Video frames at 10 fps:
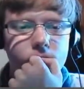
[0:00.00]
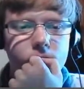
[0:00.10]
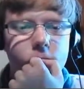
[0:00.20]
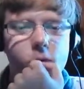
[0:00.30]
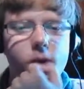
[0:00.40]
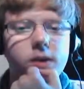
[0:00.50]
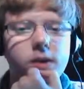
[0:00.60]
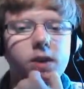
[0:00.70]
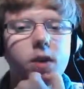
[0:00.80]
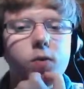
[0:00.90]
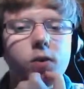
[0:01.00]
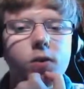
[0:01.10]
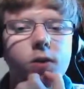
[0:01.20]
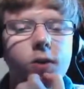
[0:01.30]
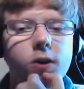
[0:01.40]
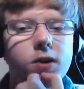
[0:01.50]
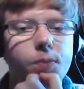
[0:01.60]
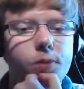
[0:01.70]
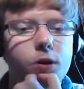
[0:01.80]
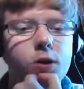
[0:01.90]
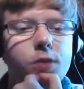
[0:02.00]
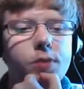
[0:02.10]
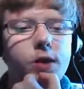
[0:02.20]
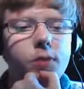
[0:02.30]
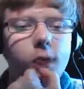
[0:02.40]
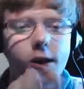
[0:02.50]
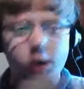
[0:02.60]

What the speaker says: We still would have lost the Bulu, but the Raichu would